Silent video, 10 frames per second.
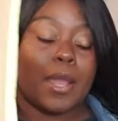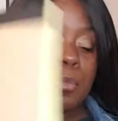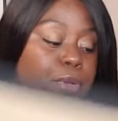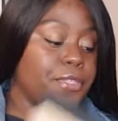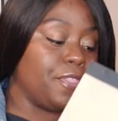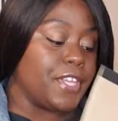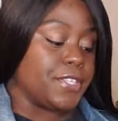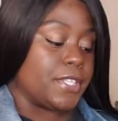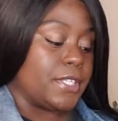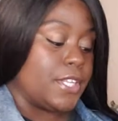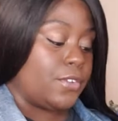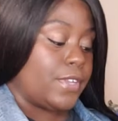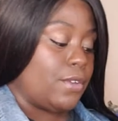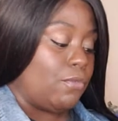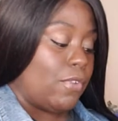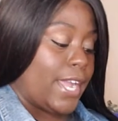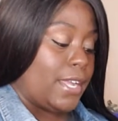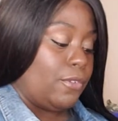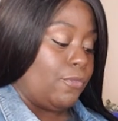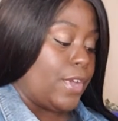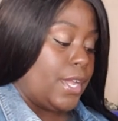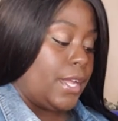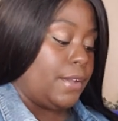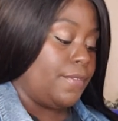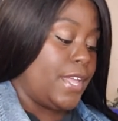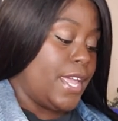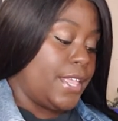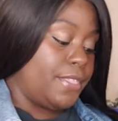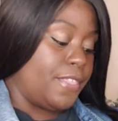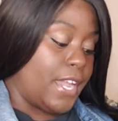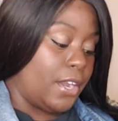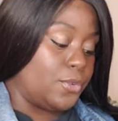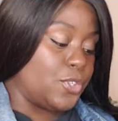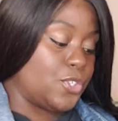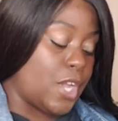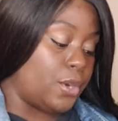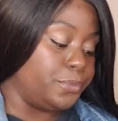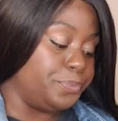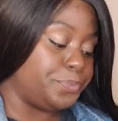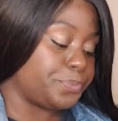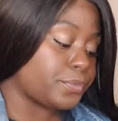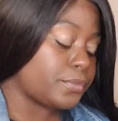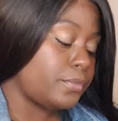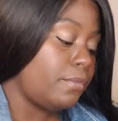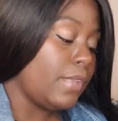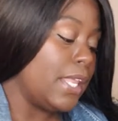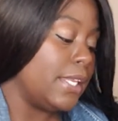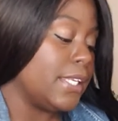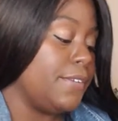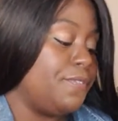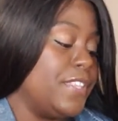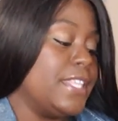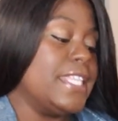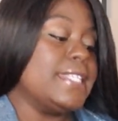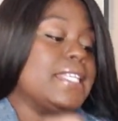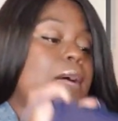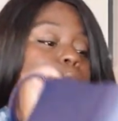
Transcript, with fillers: I'll put this literally right in front of there. So lifting this up